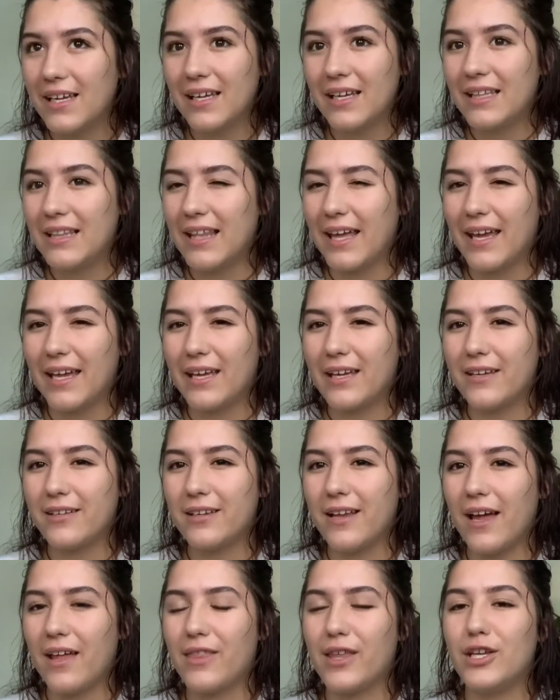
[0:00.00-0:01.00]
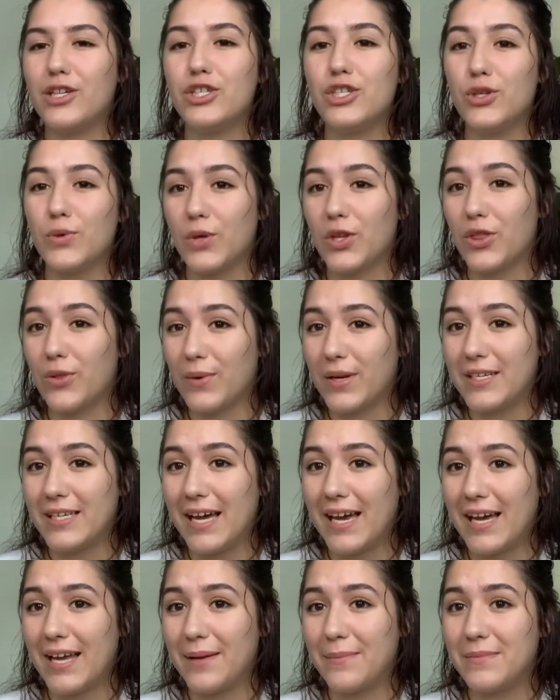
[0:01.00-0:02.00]
like I think 2 or 3
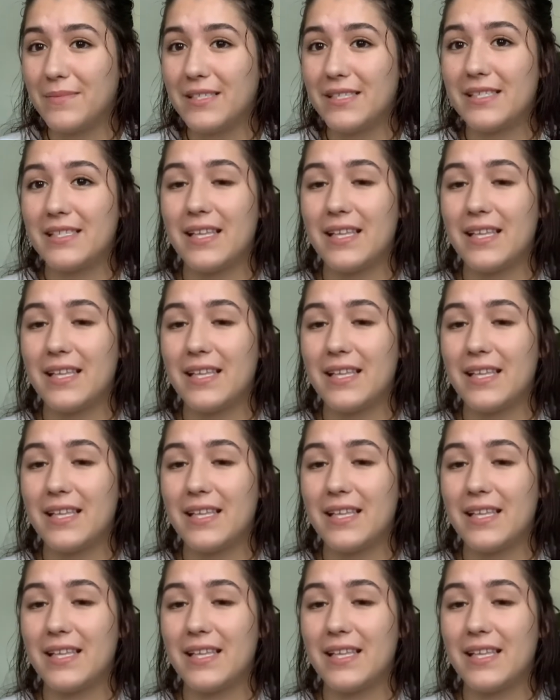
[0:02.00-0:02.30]
times,